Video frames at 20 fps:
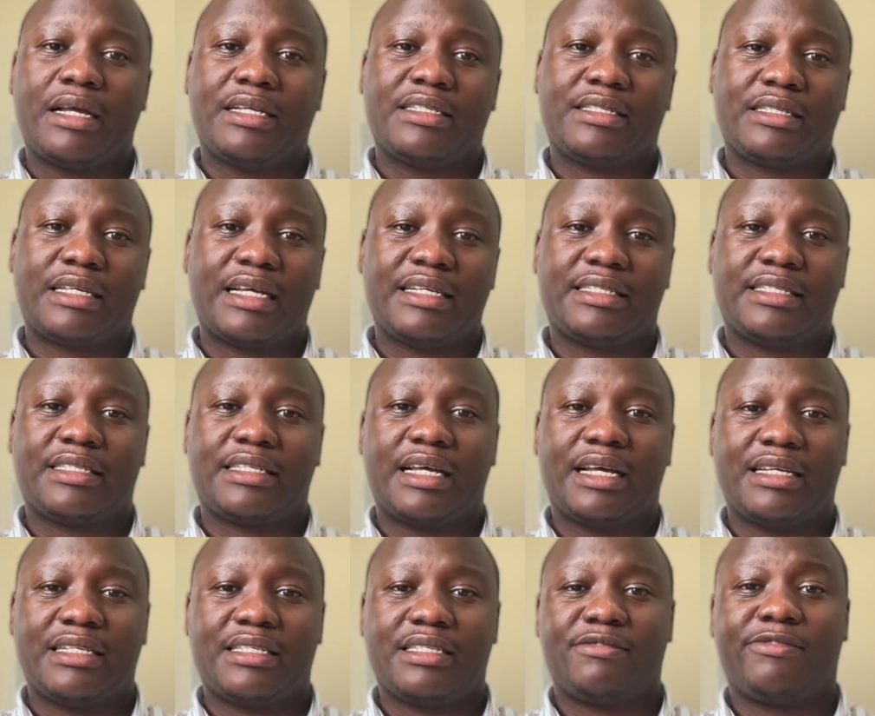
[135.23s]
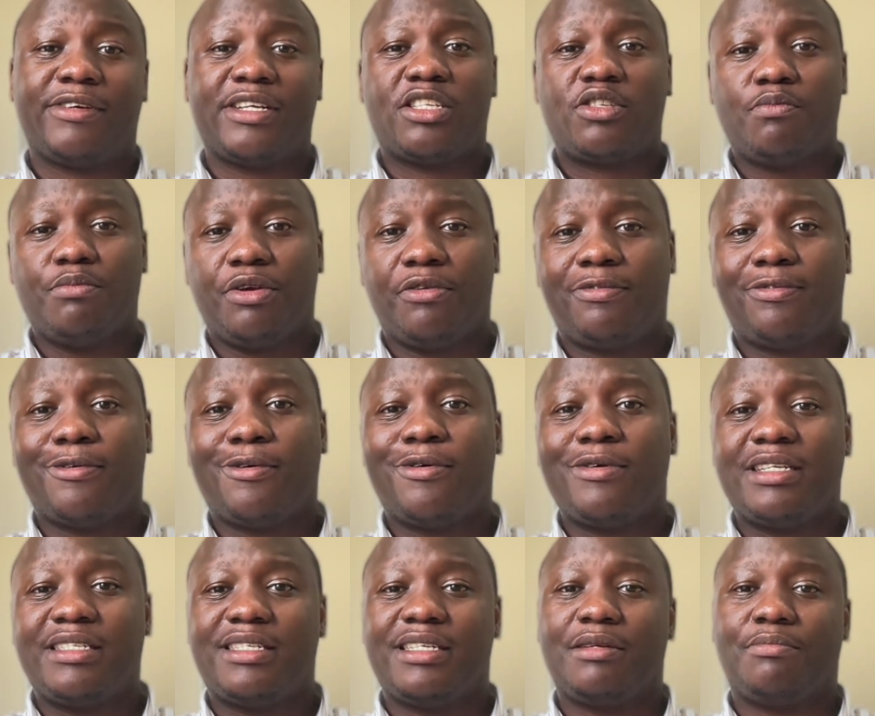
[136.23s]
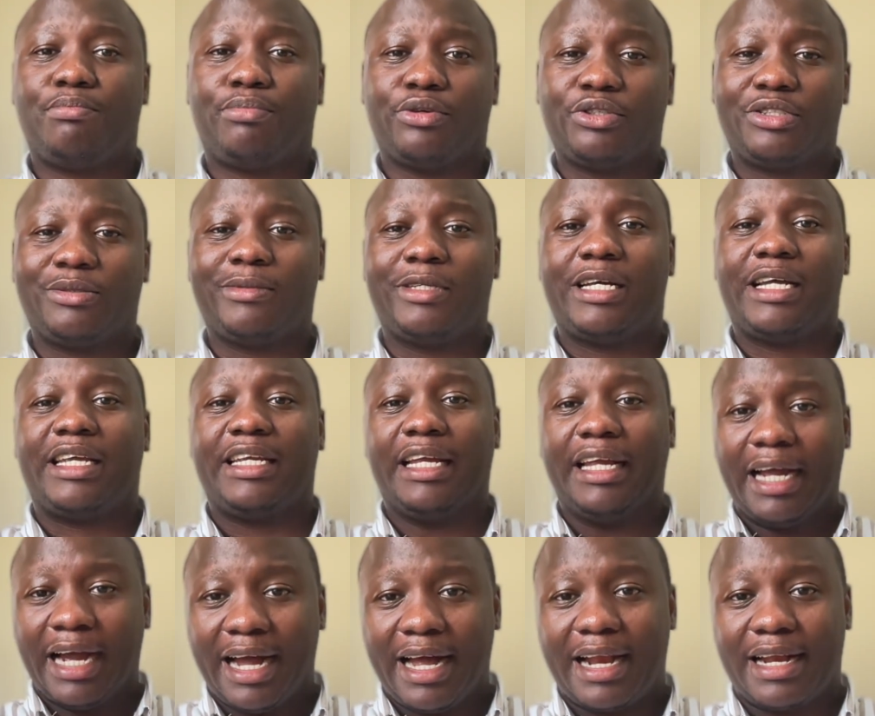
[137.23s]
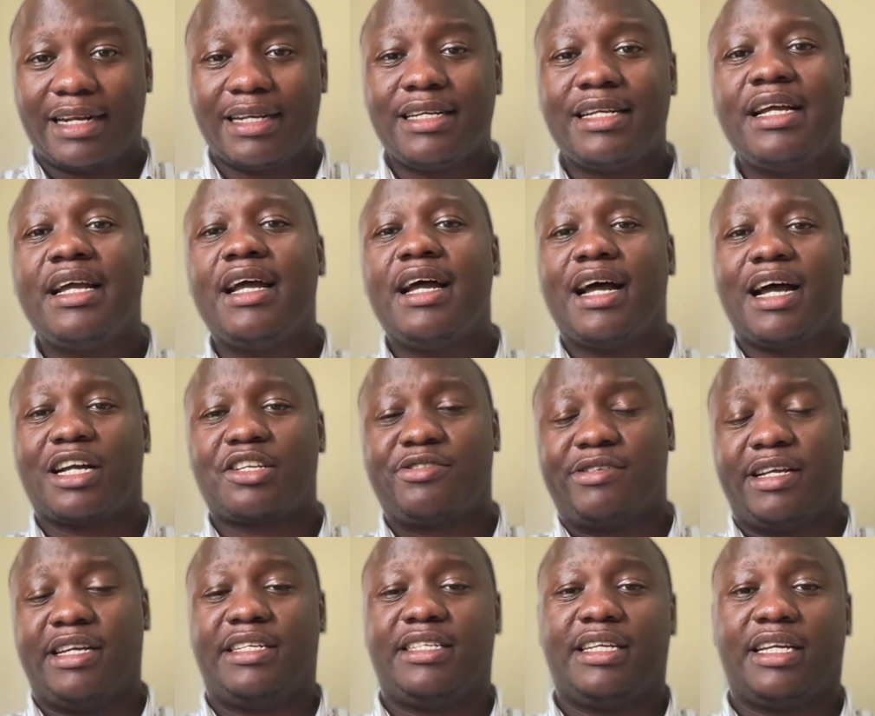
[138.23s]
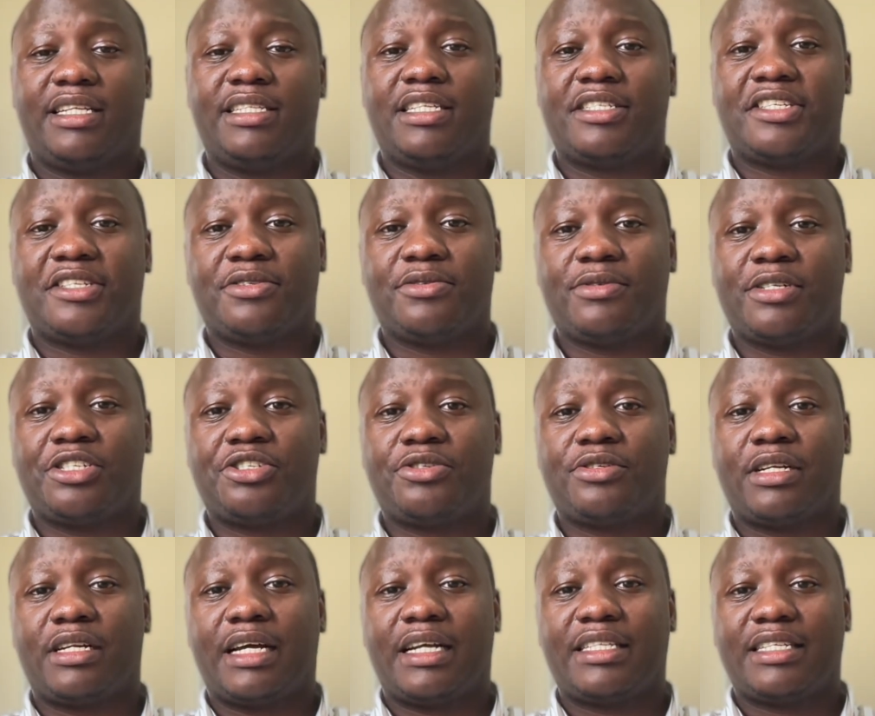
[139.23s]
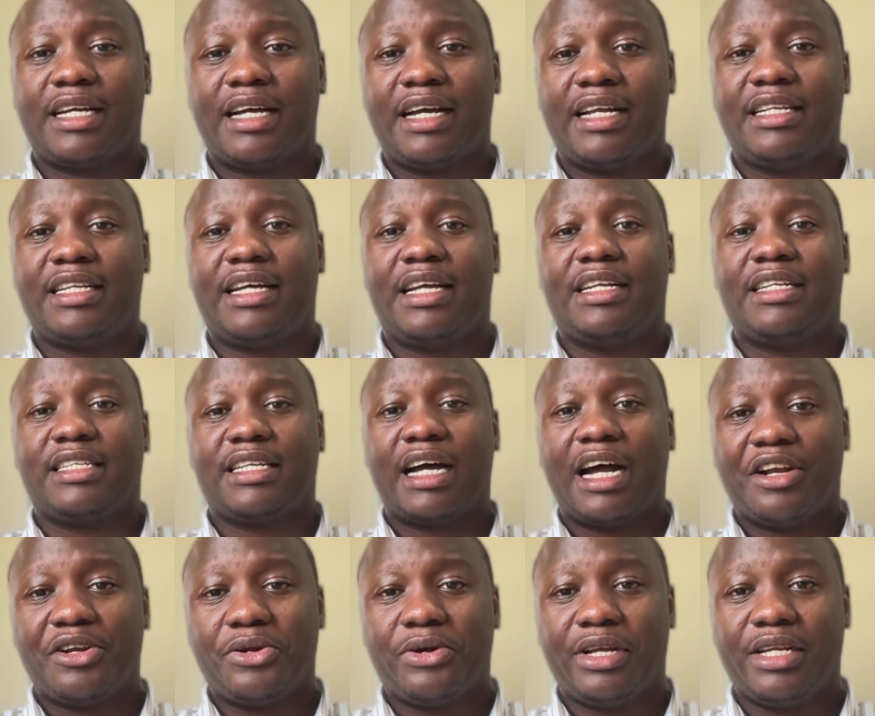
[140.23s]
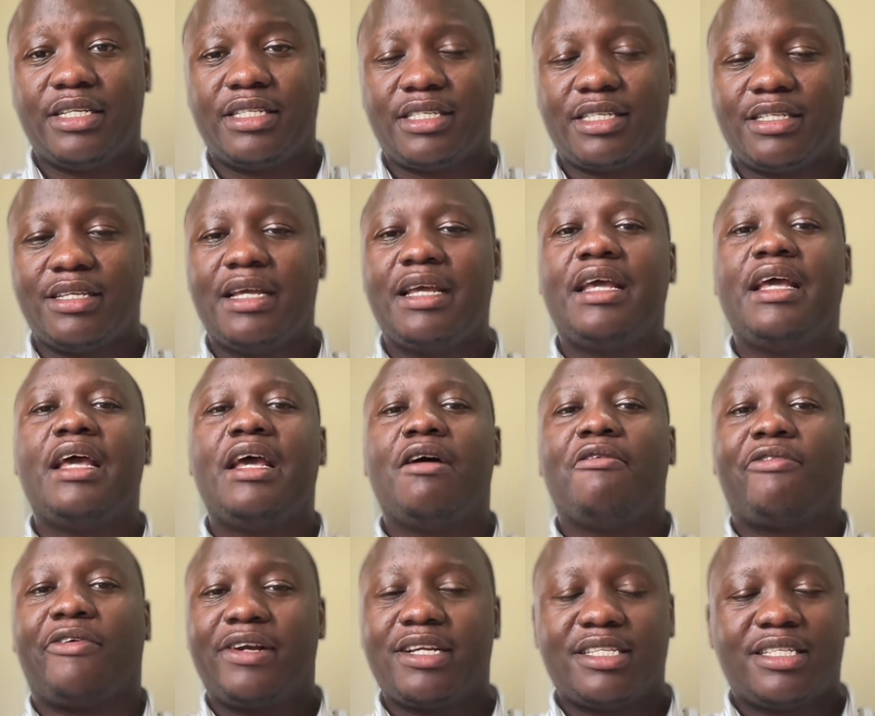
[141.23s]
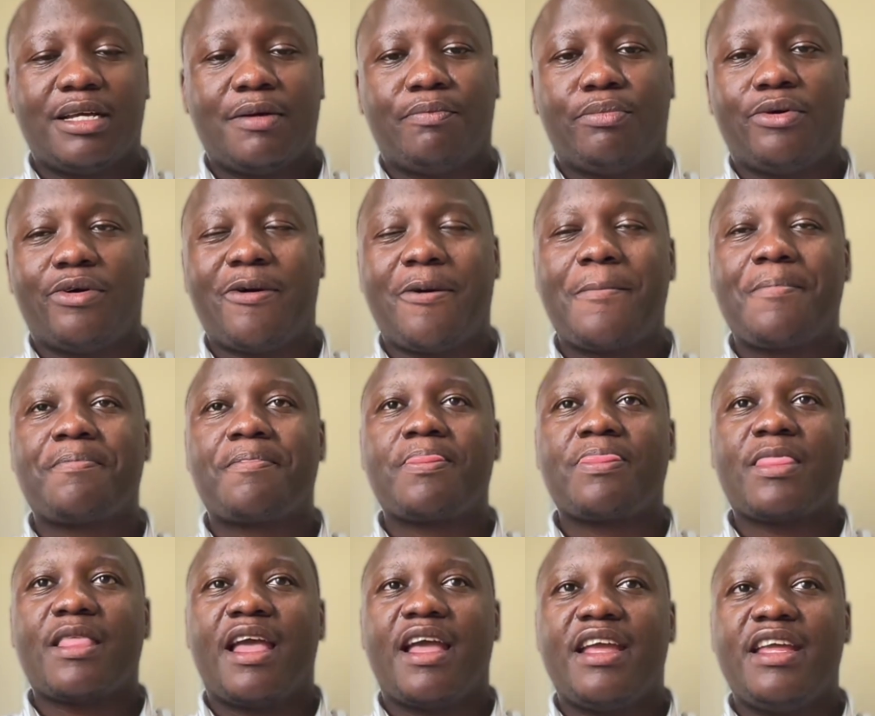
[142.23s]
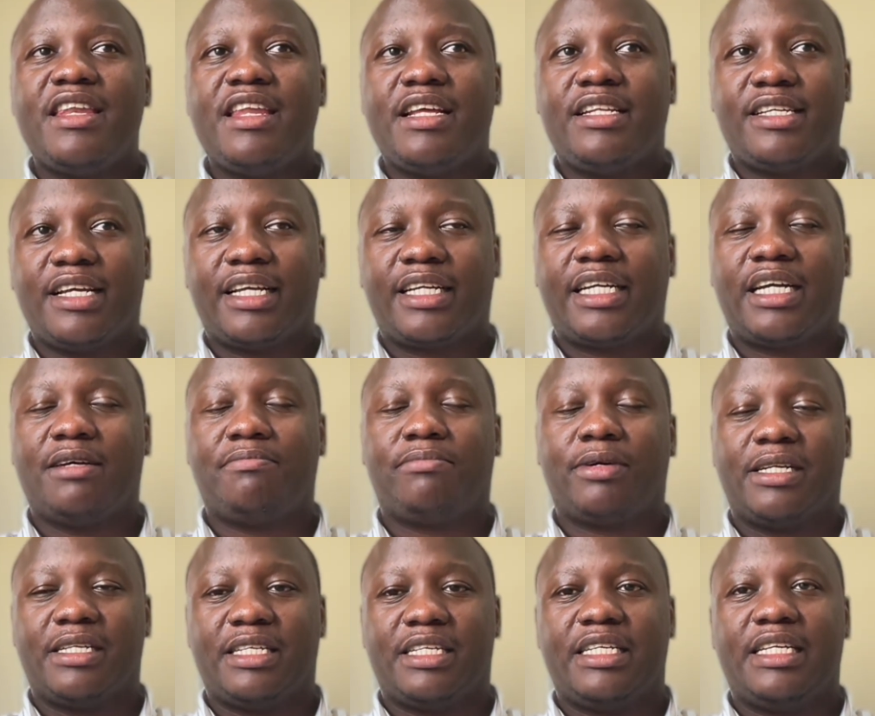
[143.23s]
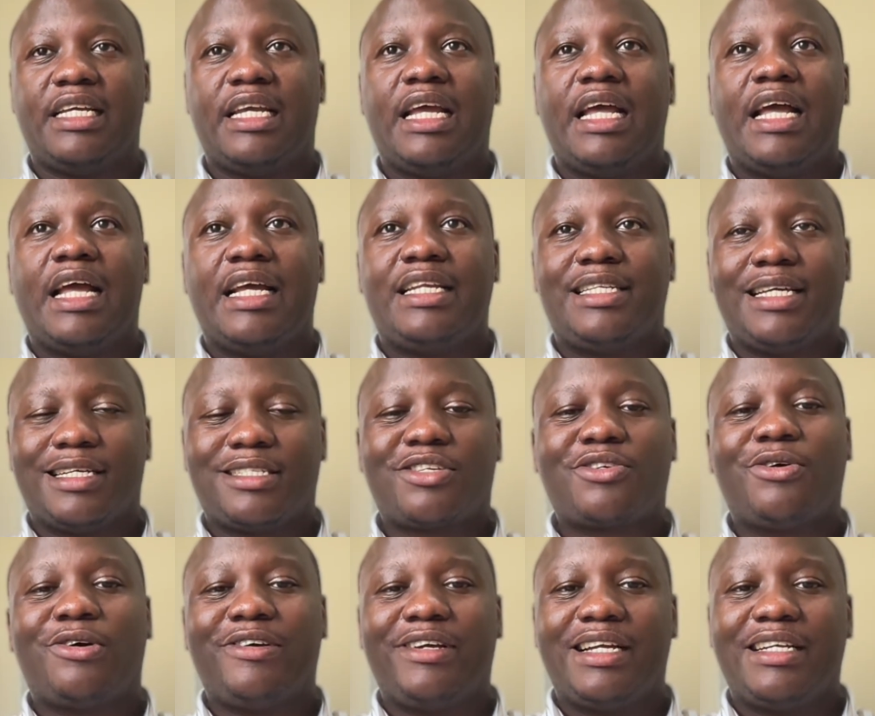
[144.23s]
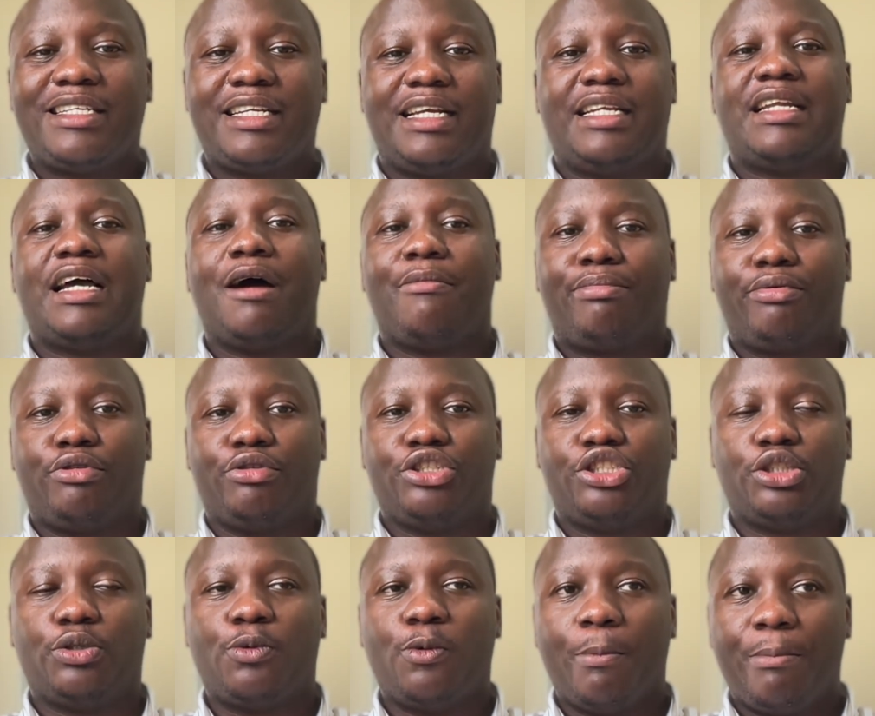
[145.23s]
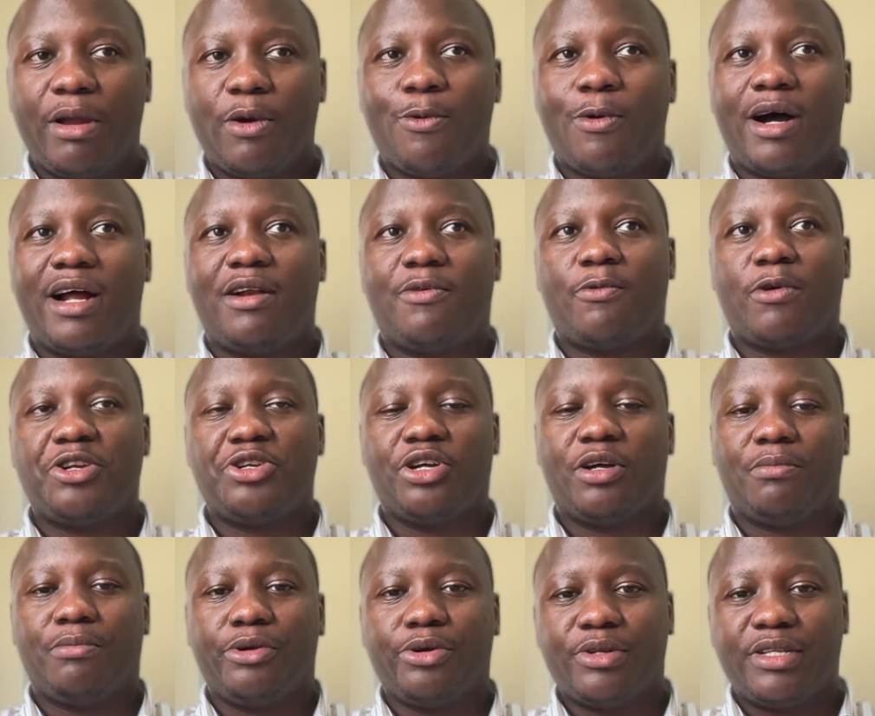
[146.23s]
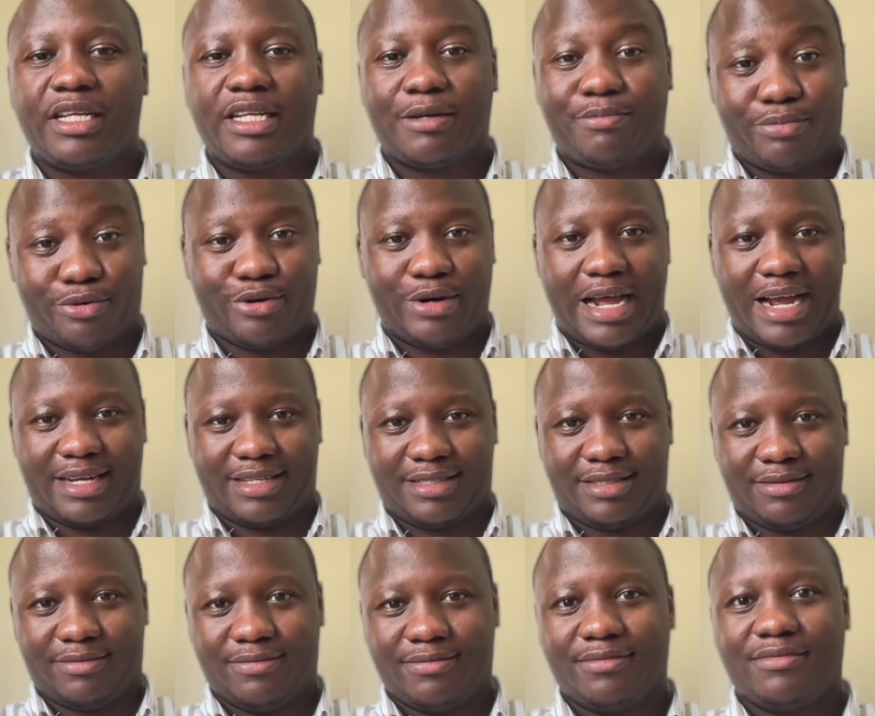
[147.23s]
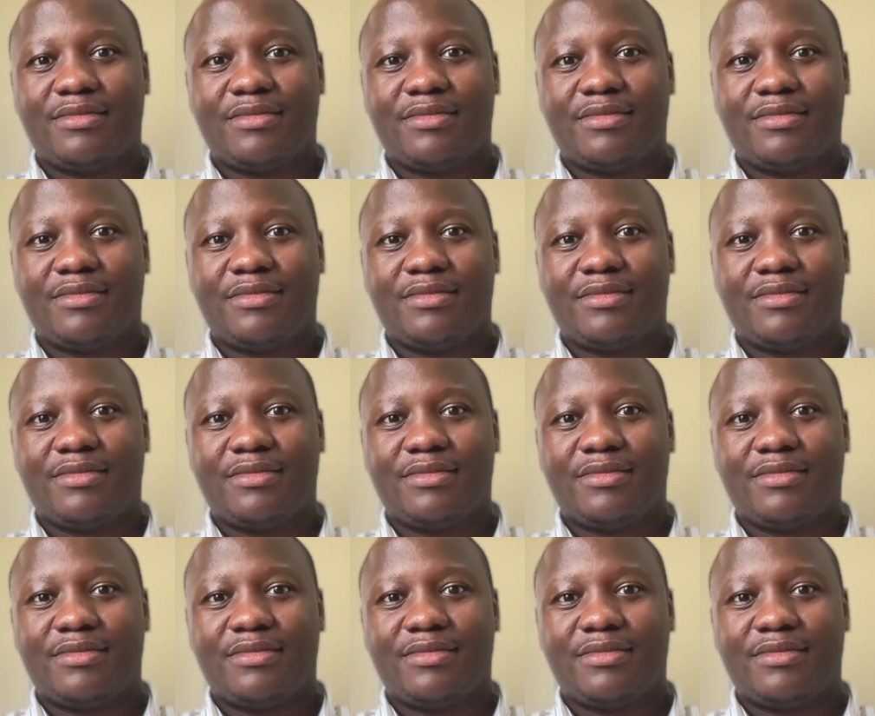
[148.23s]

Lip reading: has faced before. Is it possible that he can actually take the situation at hand and handle it? For example, in a tech company, a task-oriented approach will be one when you are building the product,